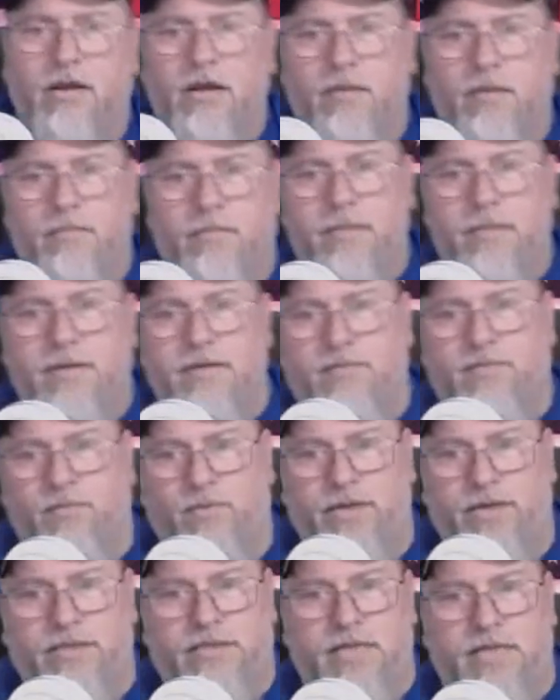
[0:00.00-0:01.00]
maybe even
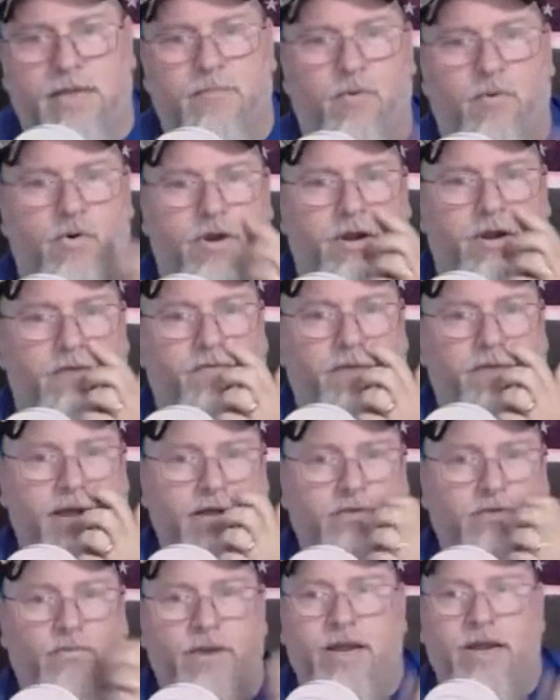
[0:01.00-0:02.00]
Wednesday morning of
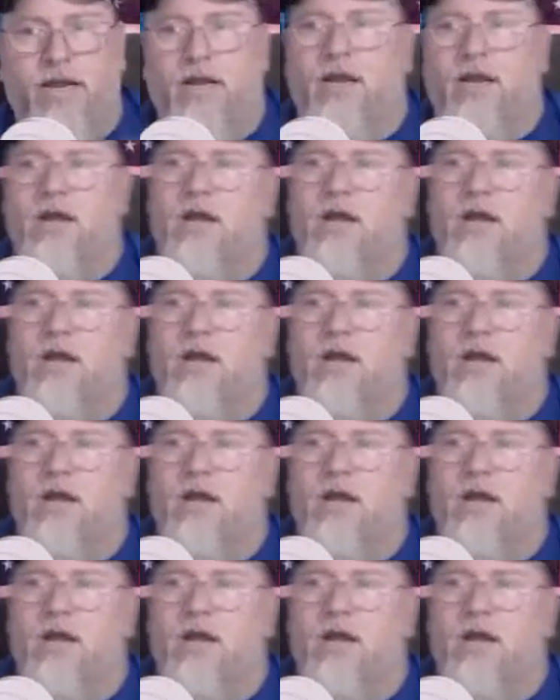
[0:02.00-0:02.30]
next week.